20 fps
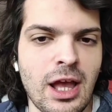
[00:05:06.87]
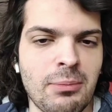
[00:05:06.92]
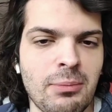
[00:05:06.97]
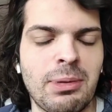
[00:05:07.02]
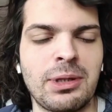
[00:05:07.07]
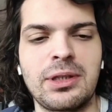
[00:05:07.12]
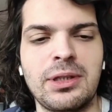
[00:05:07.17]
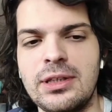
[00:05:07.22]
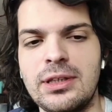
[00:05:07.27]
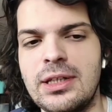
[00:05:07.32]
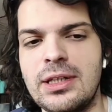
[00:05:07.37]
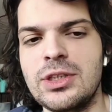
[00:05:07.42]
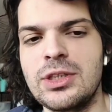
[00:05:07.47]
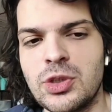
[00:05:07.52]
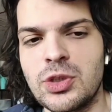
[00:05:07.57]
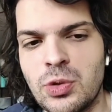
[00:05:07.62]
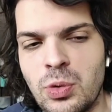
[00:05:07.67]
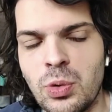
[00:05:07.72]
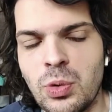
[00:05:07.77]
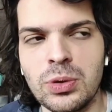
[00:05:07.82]
But
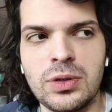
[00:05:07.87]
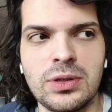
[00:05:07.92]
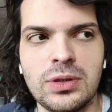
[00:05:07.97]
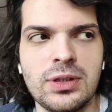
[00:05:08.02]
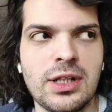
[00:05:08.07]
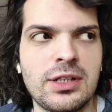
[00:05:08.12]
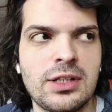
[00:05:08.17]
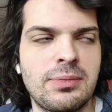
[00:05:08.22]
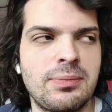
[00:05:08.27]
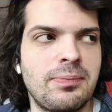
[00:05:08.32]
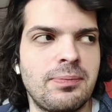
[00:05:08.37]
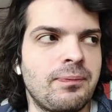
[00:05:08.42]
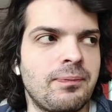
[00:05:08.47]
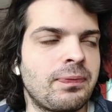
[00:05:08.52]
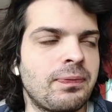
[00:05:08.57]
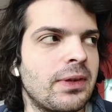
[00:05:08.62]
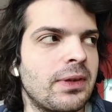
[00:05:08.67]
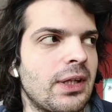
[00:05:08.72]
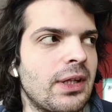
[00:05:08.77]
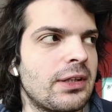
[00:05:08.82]
it's good that
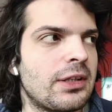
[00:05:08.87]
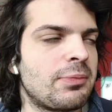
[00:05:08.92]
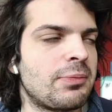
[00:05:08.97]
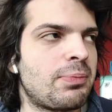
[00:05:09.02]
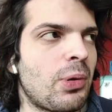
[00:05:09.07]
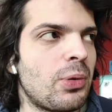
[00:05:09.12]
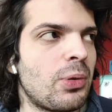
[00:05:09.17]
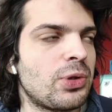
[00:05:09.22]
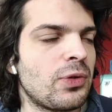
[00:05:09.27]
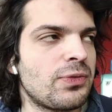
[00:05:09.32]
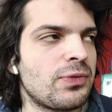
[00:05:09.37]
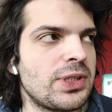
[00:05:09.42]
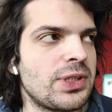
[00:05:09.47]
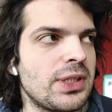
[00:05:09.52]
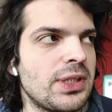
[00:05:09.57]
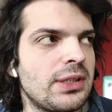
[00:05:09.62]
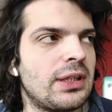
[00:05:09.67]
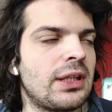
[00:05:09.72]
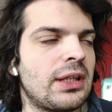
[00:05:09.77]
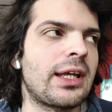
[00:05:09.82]
both of
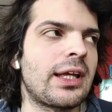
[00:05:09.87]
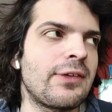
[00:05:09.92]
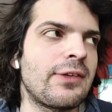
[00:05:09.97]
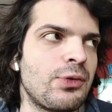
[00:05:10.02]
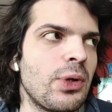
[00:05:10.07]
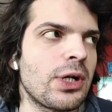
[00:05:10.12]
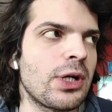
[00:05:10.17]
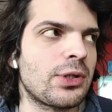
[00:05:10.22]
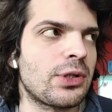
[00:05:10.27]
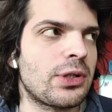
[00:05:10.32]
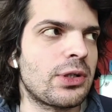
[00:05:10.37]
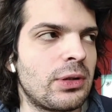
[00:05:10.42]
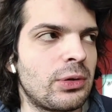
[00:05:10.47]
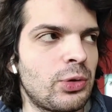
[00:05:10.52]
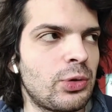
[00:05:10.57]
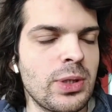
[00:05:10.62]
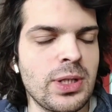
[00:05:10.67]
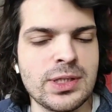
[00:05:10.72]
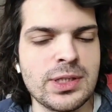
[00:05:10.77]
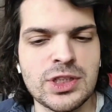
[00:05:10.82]
the, like, if you are
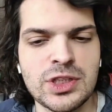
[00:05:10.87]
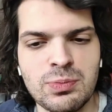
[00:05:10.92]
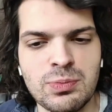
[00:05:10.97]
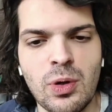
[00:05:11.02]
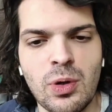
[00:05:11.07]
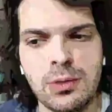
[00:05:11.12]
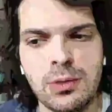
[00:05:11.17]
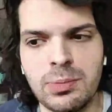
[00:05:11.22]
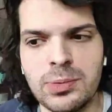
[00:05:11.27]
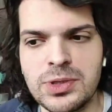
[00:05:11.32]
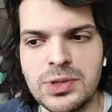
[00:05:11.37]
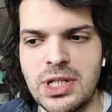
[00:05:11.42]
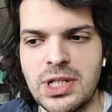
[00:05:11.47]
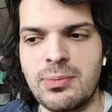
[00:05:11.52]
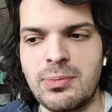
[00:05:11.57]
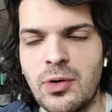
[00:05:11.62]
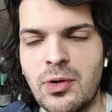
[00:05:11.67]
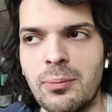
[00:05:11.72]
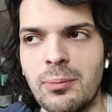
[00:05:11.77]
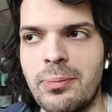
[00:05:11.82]
doing a small
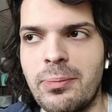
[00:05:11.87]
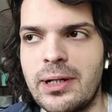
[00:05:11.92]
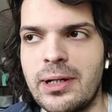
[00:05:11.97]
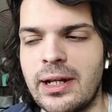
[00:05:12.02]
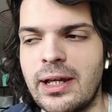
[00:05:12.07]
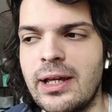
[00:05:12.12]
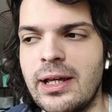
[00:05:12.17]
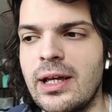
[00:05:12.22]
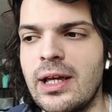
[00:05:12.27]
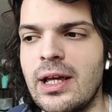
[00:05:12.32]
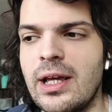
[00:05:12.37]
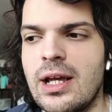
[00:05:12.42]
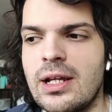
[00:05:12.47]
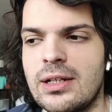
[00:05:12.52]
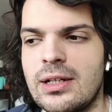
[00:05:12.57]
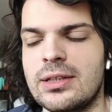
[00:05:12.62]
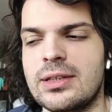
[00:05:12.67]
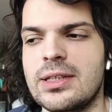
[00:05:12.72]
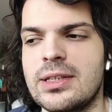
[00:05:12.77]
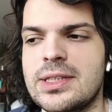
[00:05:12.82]
bootstrap company
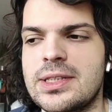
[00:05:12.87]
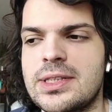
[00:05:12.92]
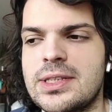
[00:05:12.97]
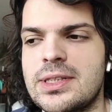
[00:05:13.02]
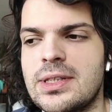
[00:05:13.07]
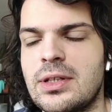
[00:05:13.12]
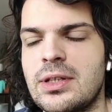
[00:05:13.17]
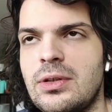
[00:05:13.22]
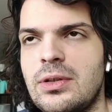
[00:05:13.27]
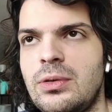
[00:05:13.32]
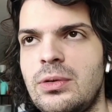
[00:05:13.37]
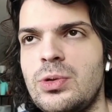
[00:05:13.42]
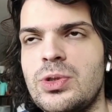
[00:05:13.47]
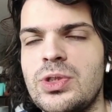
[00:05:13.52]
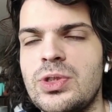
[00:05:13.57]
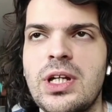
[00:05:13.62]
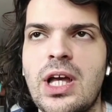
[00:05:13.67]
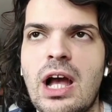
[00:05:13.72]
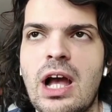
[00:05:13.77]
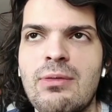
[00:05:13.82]
that is
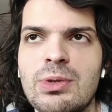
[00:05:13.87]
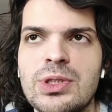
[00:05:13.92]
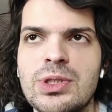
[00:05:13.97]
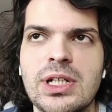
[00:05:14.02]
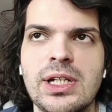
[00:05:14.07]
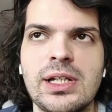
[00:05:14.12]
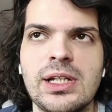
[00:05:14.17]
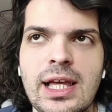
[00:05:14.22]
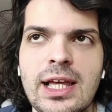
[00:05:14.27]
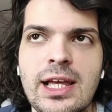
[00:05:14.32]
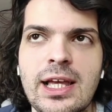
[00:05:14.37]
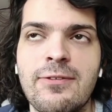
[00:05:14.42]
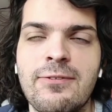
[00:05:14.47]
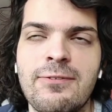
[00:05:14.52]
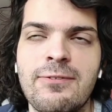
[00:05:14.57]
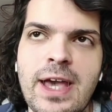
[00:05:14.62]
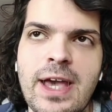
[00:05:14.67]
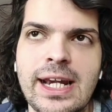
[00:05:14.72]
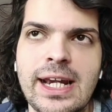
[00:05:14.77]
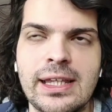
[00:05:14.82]
using, I would say, like
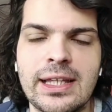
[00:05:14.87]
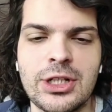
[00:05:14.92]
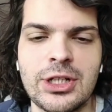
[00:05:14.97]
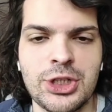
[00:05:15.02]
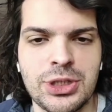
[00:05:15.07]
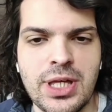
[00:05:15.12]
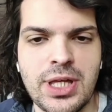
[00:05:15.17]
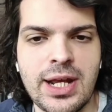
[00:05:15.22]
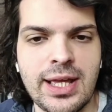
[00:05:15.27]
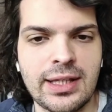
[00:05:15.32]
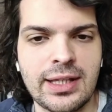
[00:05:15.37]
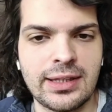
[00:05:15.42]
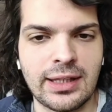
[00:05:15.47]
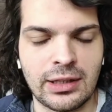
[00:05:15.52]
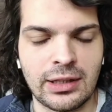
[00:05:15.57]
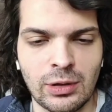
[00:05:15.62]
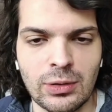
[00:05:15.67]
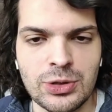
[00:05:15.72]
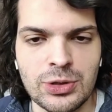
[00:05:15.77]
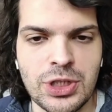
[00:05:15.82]
fairly generic
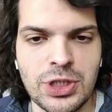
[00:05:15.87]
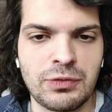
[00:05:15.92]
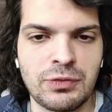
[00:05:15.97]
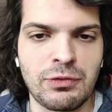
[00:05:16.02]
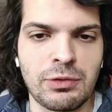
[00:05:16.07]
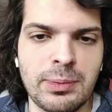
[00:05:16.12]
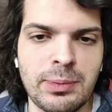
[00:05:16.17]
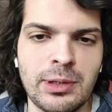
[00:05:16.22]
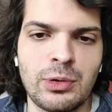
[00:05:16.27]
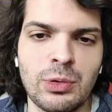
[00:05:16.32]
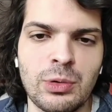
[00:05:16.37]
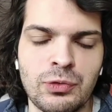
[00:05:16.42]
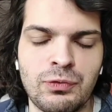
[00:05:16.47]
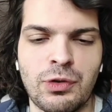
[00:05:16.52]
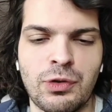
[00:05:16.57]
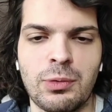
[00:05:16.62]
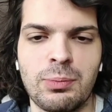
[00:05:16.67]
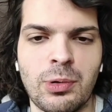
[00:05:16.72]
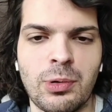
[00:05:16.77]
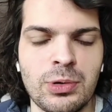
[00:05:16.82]
technology, it will be good
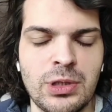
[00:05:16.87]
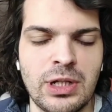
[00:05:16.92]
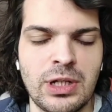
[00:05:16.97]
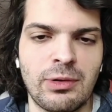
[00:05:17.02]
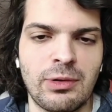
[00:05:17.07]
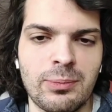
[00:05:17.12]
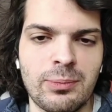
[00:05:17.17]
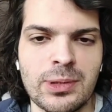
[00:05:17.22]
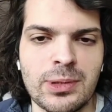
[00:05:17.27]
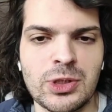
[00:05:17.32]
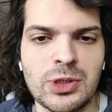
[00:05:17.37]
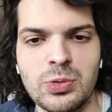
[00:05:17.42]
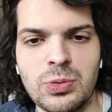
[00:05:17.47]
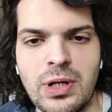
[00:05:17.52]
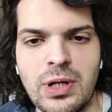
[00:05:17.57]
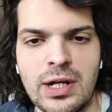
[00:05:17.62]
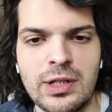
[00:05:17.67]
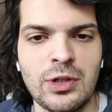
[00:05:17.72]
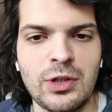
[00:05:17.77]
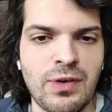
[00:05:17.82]
for both developers to
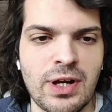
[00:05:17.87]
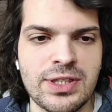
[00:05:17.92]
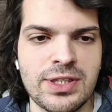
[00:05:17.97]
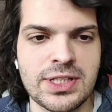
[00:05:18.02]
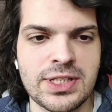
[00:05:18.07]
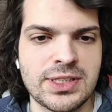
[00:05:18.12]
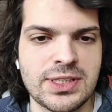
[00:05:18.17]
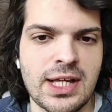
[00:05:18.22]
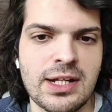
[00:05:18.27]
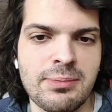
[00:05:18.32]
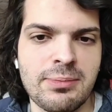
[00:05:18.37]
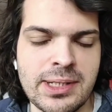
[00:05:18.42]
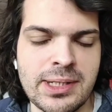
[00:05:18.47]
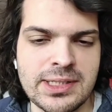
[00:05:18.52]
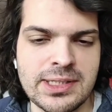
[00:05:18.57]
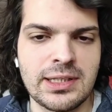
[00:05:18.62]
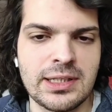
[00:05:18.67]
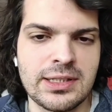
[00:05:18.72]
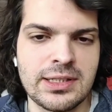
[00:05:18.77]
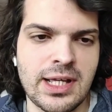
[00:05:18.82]
kind of understand
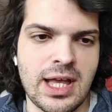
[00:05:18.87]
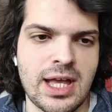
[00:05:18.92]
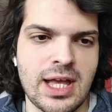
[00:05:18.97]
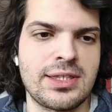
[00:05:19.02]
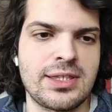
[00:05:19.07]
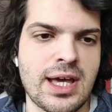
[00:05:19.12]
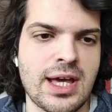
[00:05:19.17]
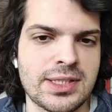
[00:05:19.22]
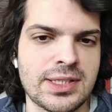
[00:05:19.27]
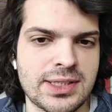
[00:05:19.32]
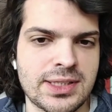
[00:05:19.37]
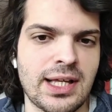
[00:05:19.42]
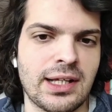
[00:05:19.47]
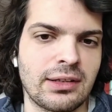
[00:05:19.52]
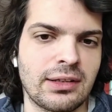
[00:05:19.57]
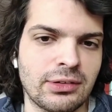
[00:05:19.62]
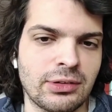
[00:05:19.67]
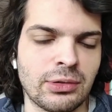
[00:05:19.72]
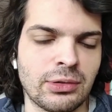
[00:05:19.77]
basically the entire stack.